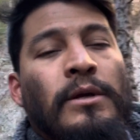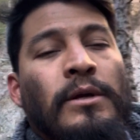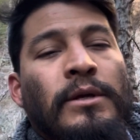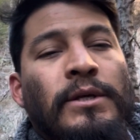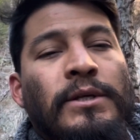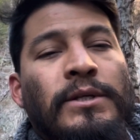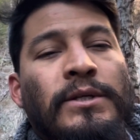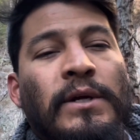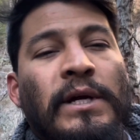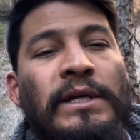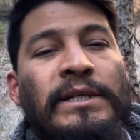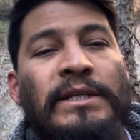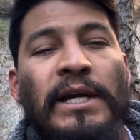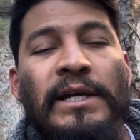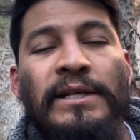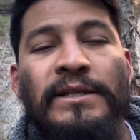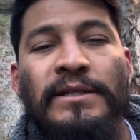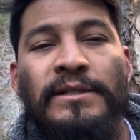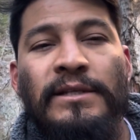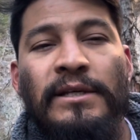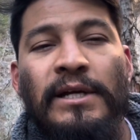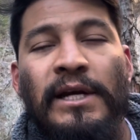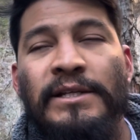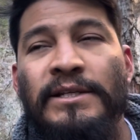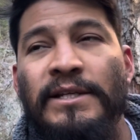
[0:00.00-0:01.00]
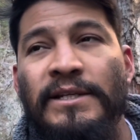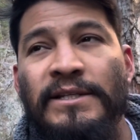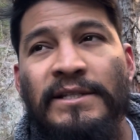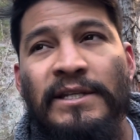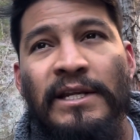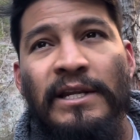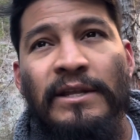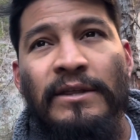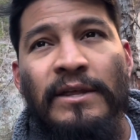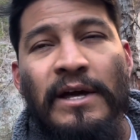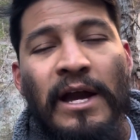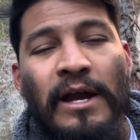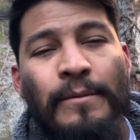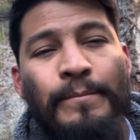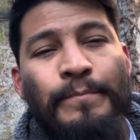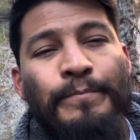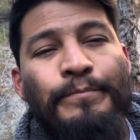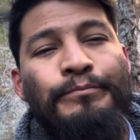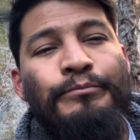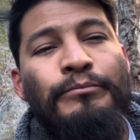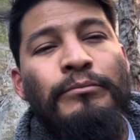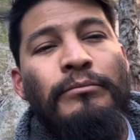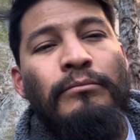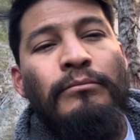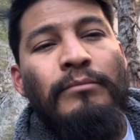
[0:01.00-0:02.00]
So I just did that
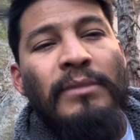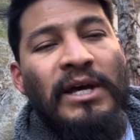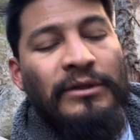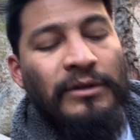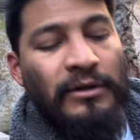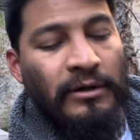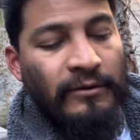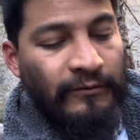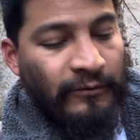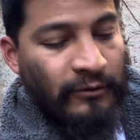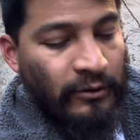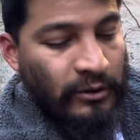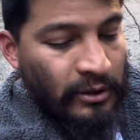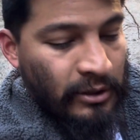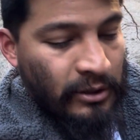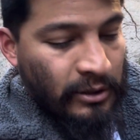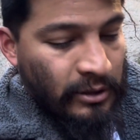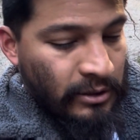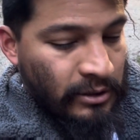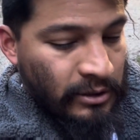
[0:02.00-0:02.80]
method for, a